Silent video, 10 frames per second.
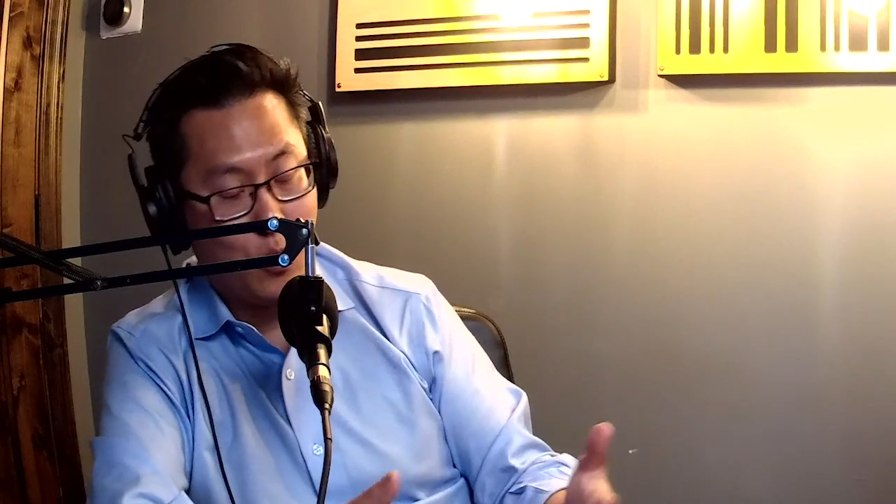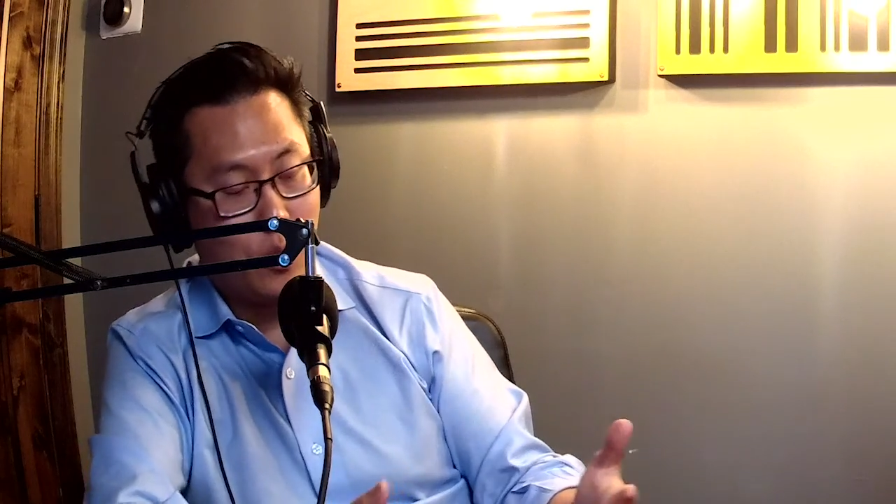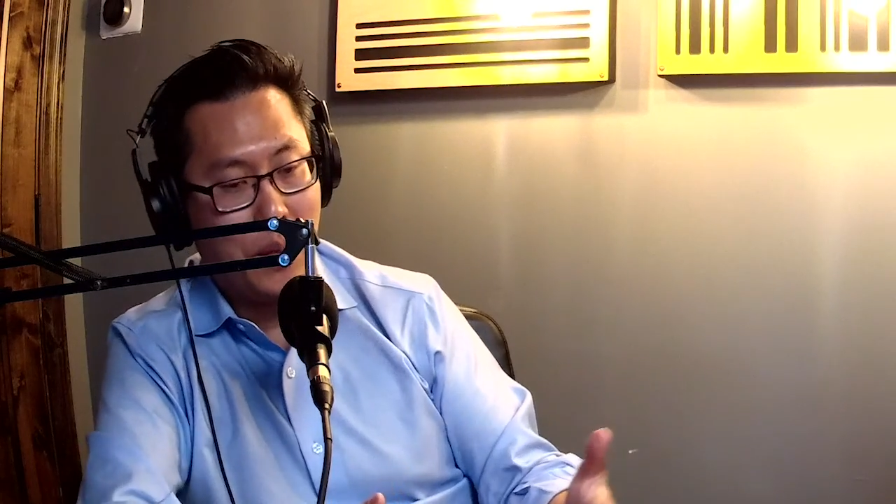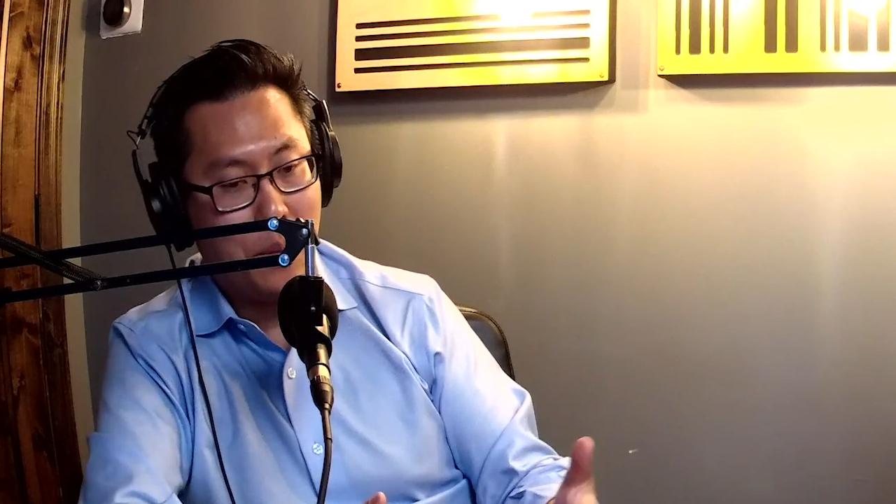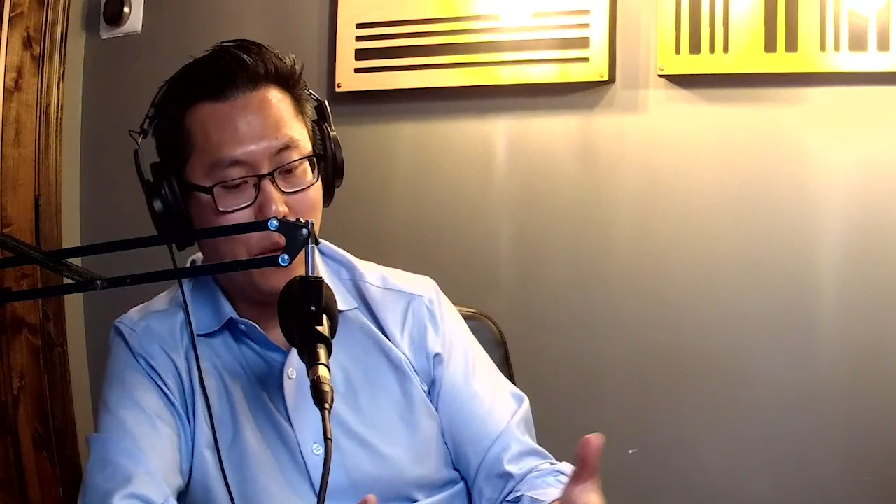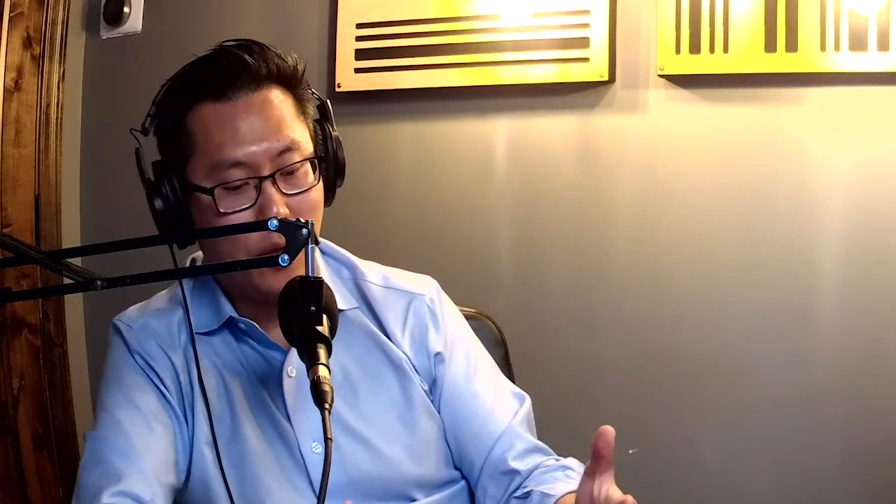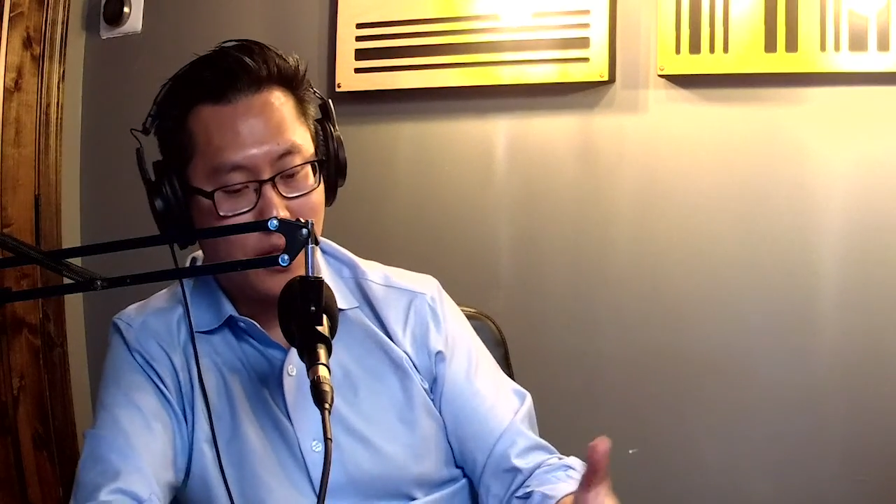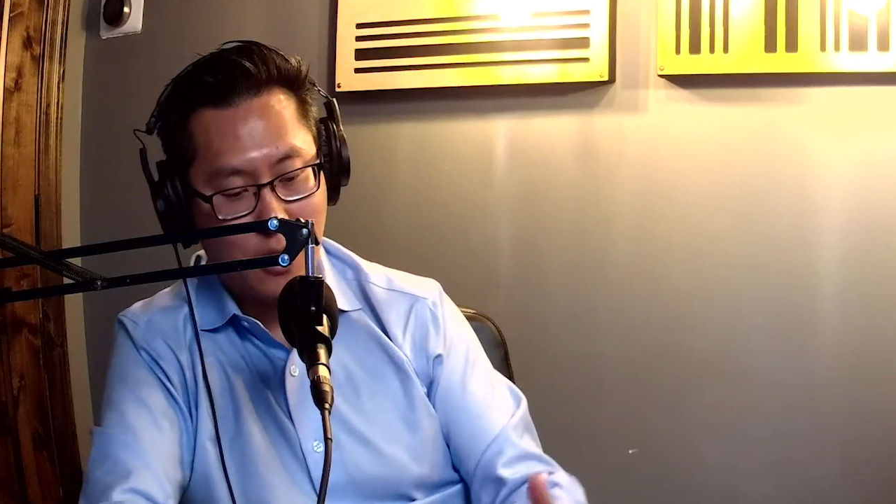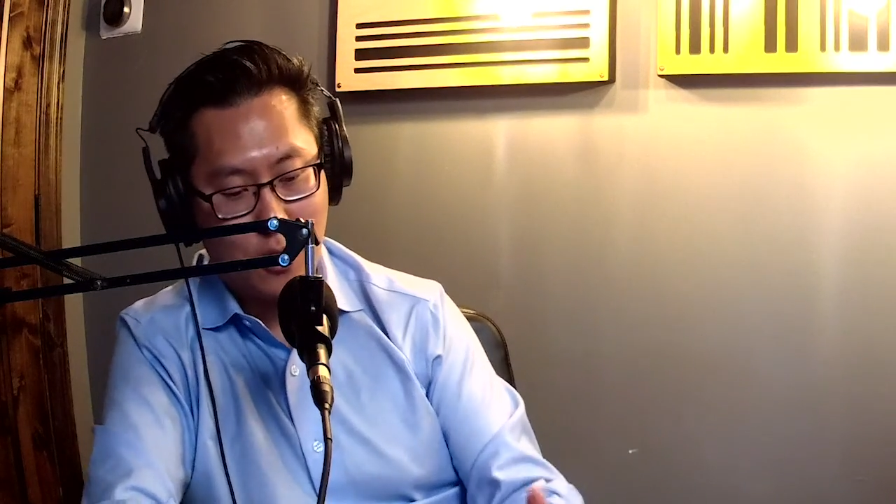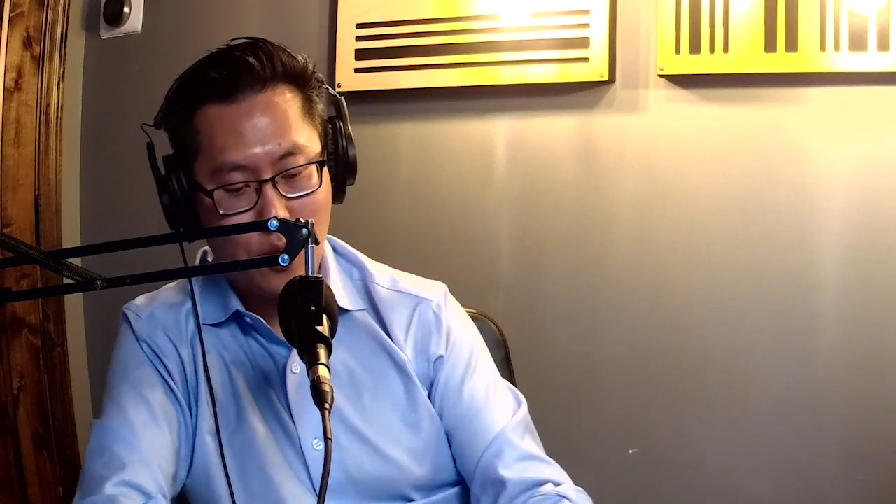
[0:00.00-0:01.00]
When people
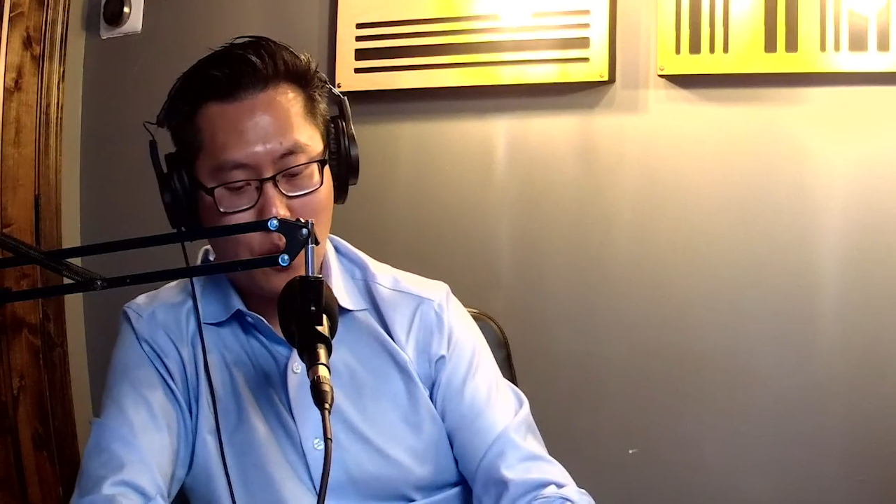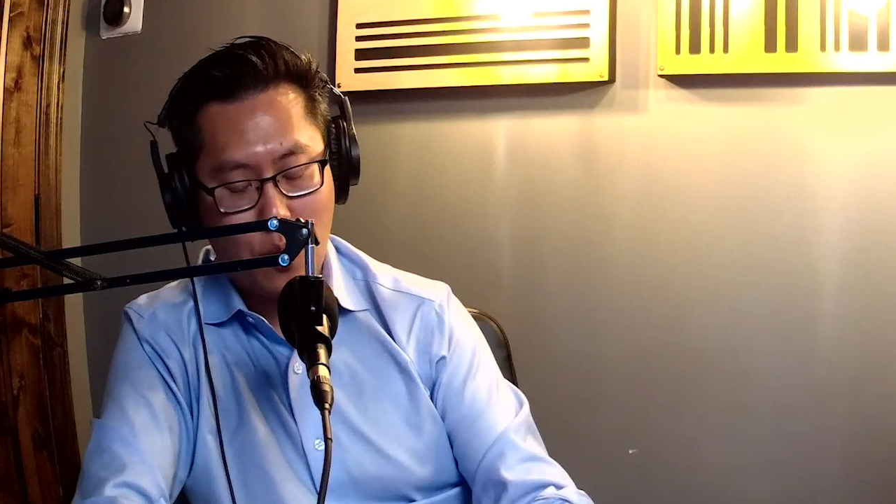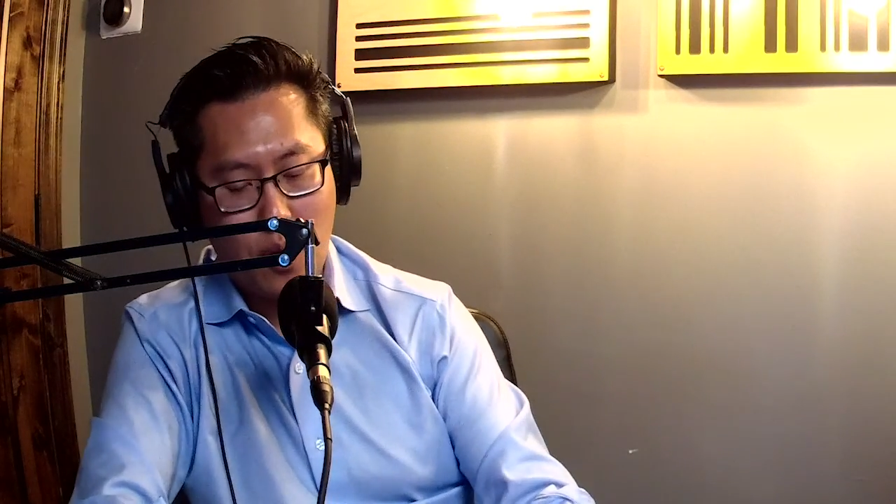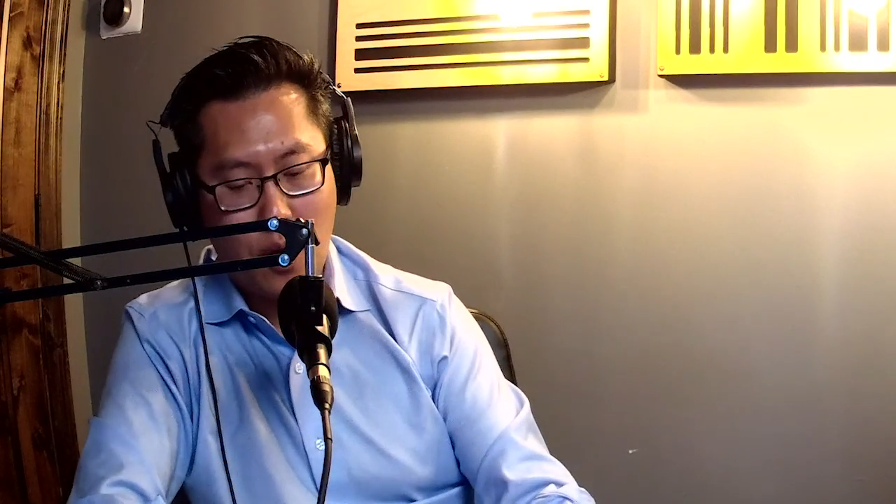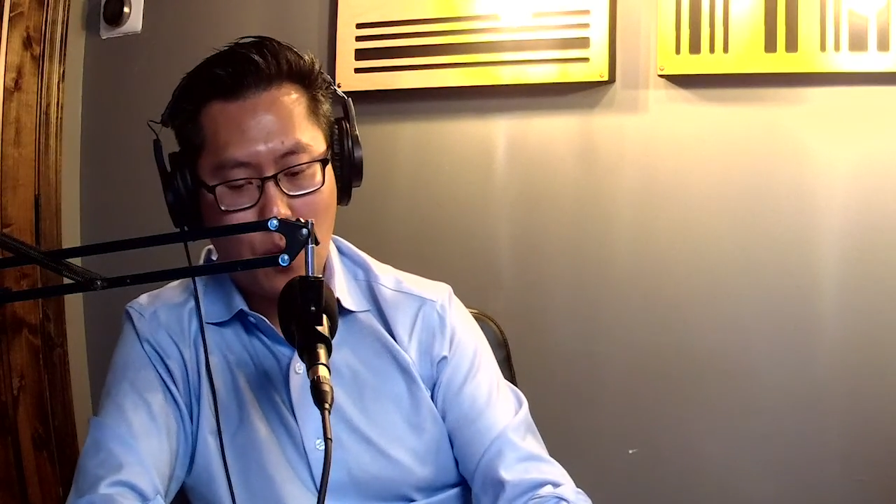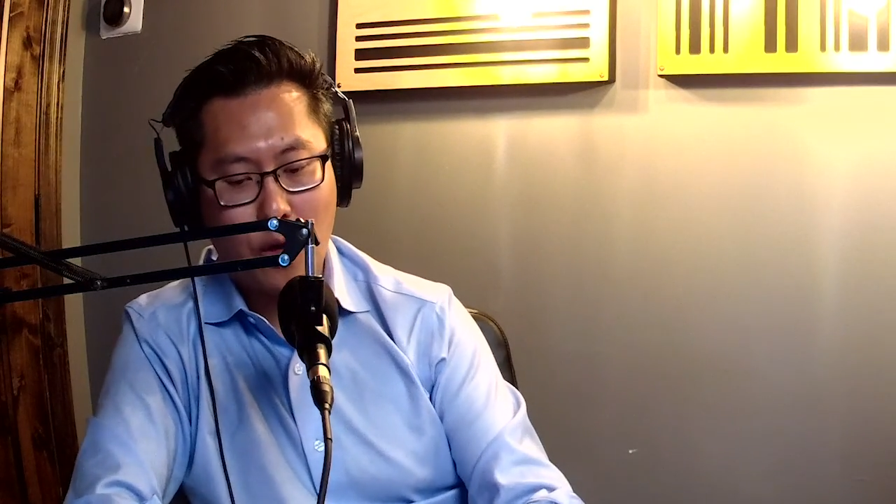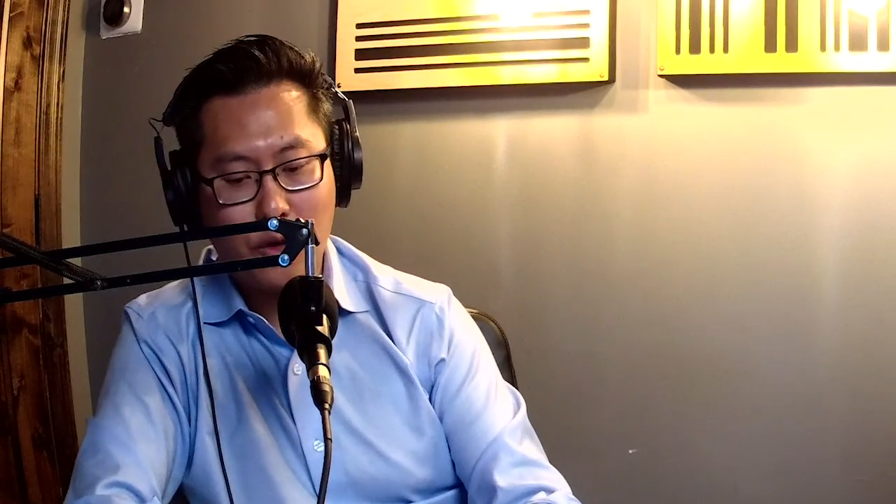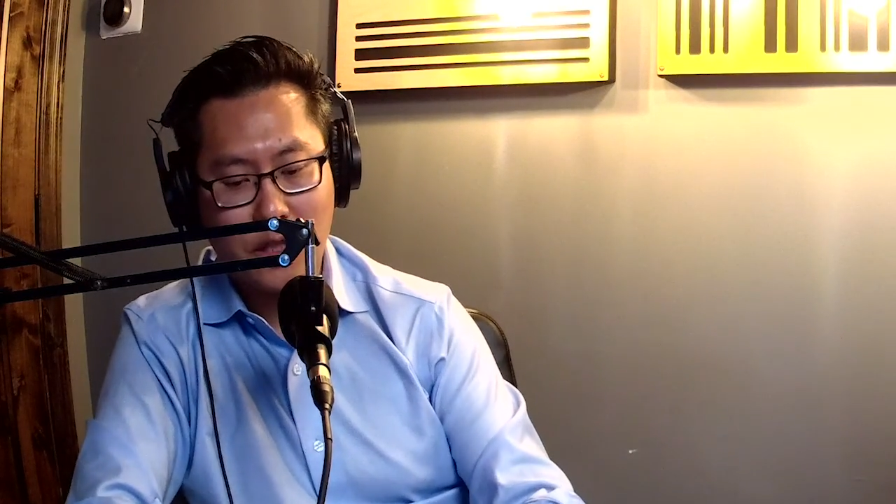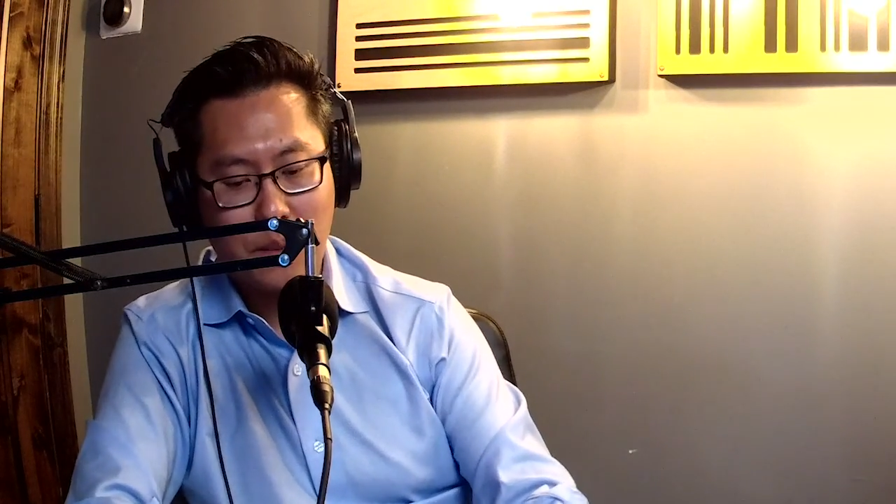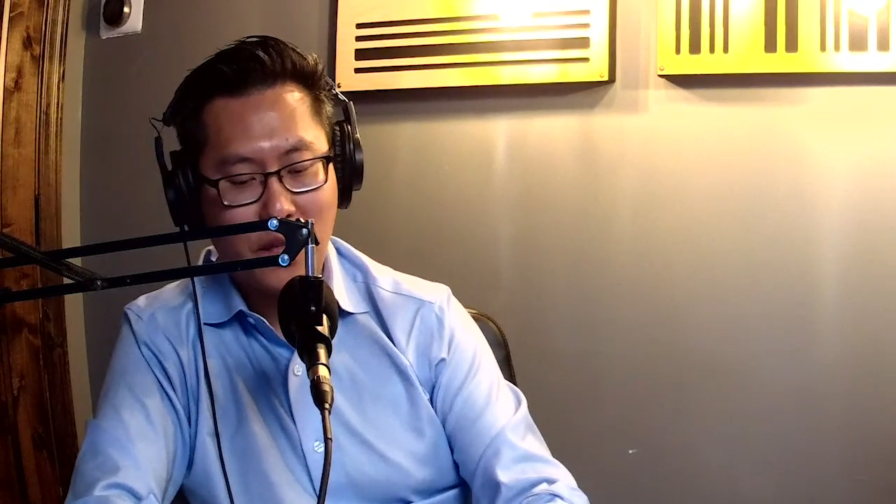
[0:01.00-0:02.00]
look at our
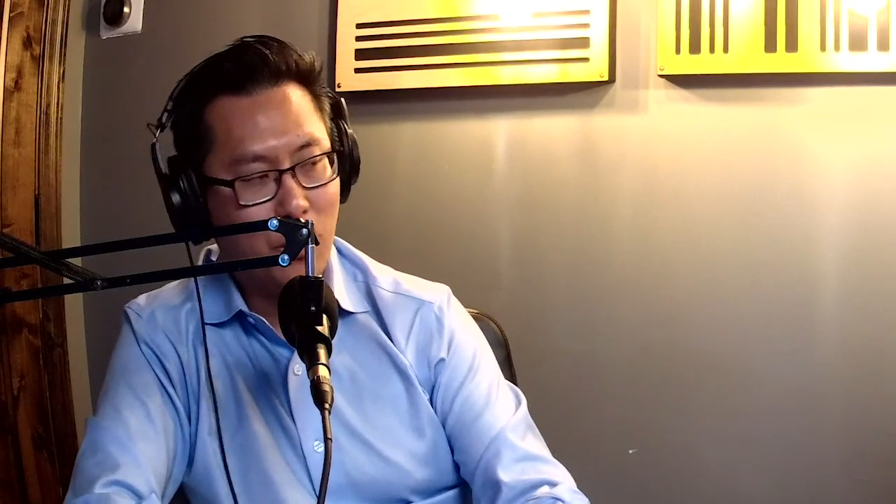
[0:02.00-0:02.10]
water system,